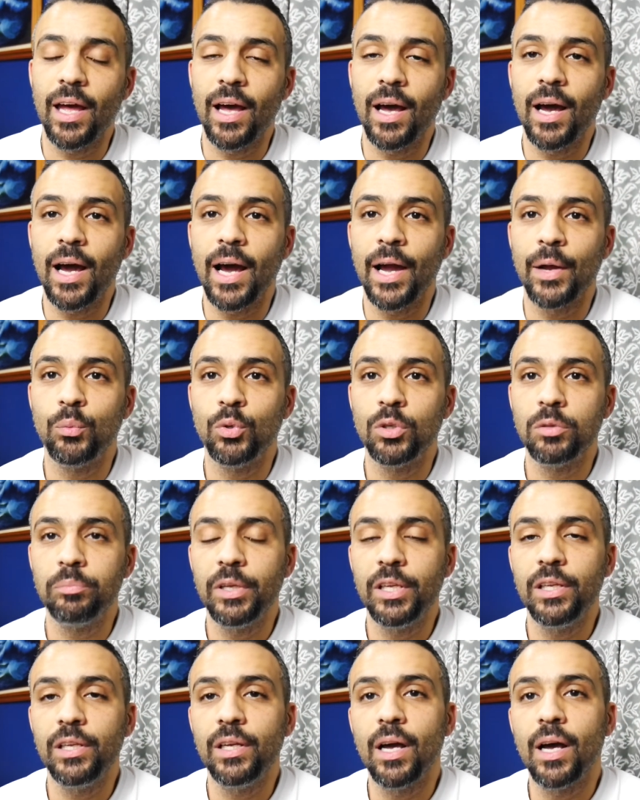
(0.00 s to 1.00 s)
Uh, I will
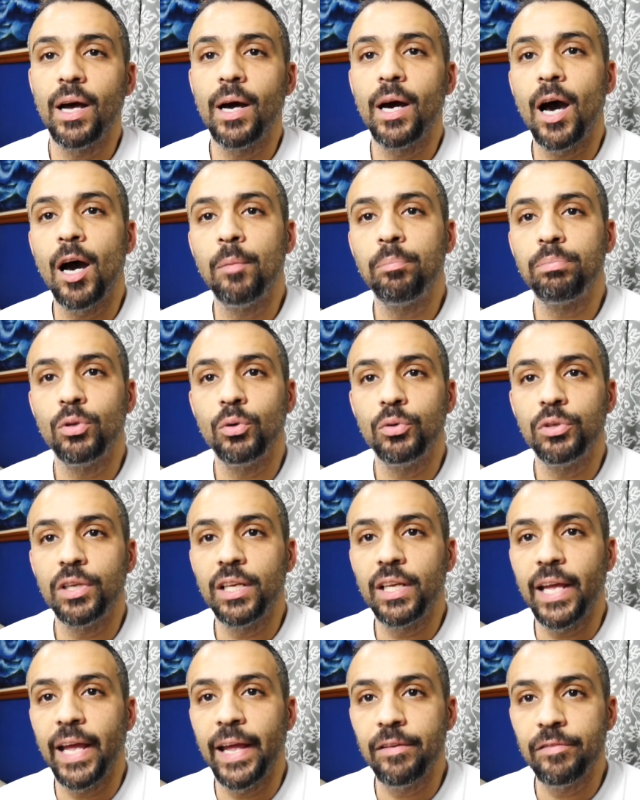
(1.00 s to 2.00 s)
be uh,
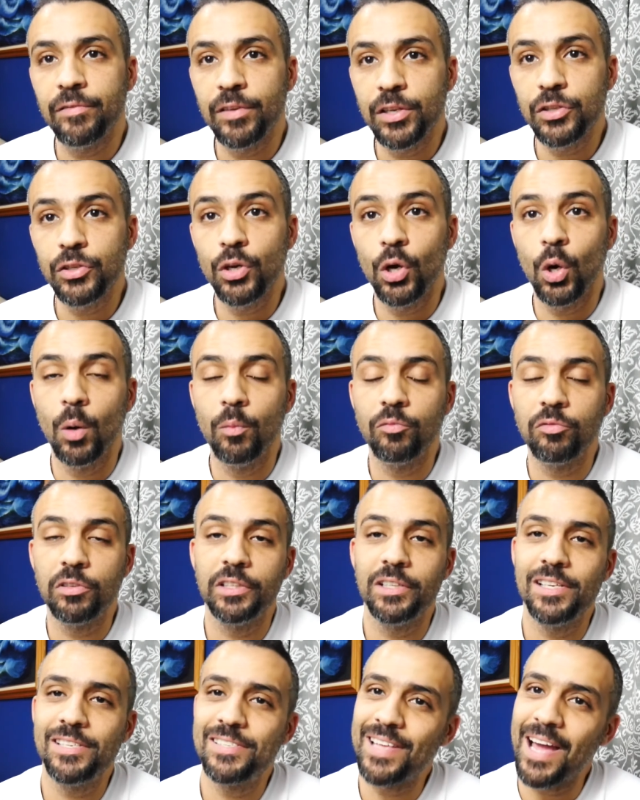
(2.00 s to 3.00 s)
uploading a video, hopefully
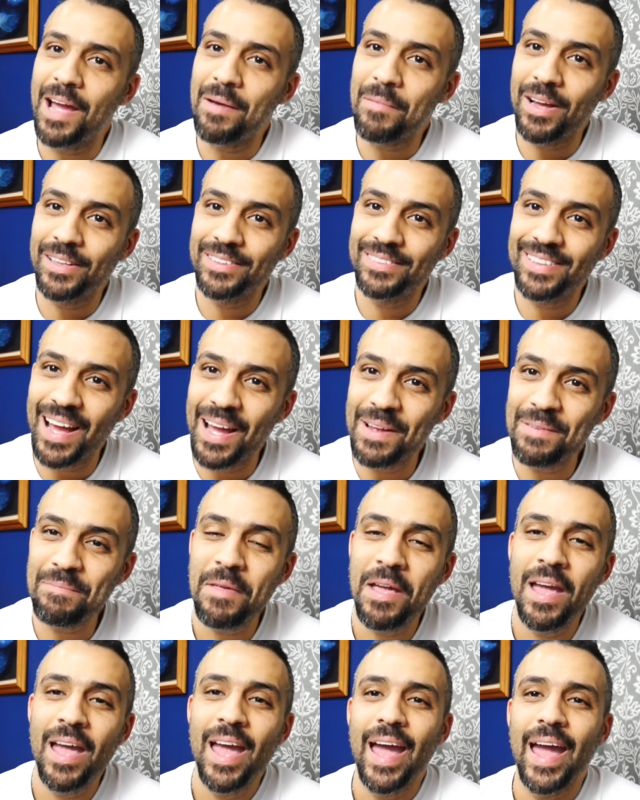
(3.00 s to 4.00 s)
this time on time,
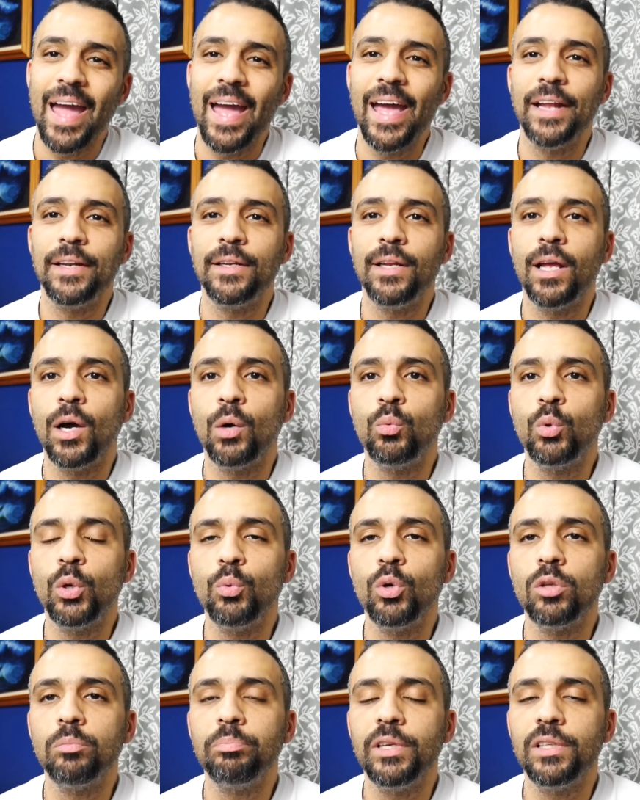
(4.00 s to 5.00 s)
and we
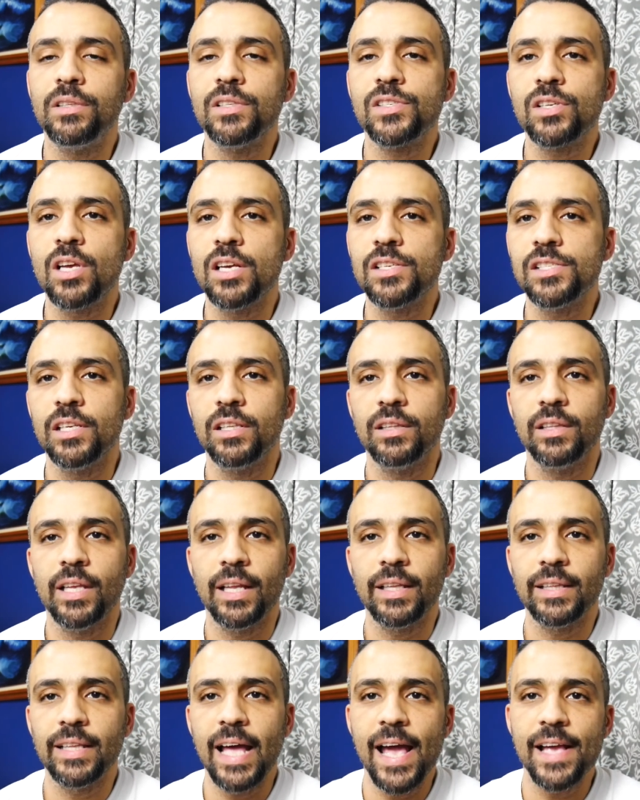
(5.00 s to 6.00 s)
will be discussing the
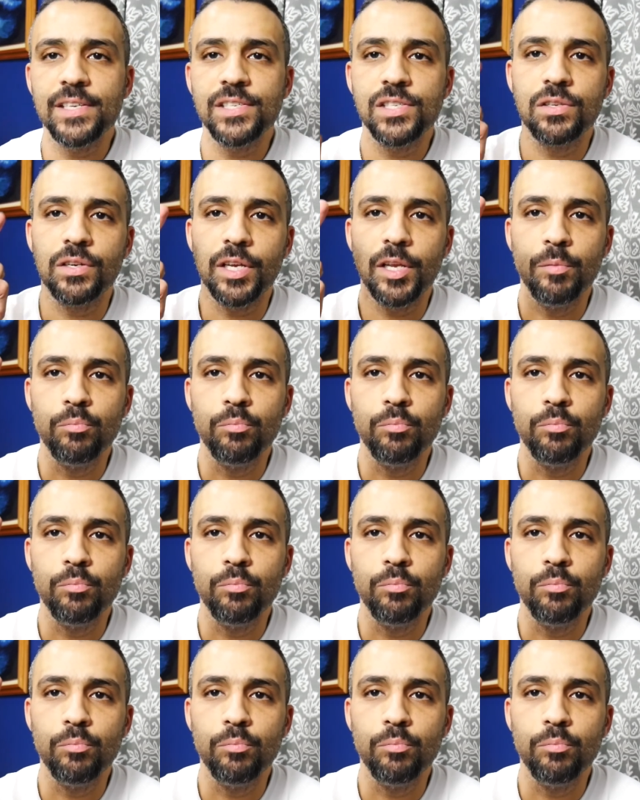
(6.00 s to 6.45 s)
last three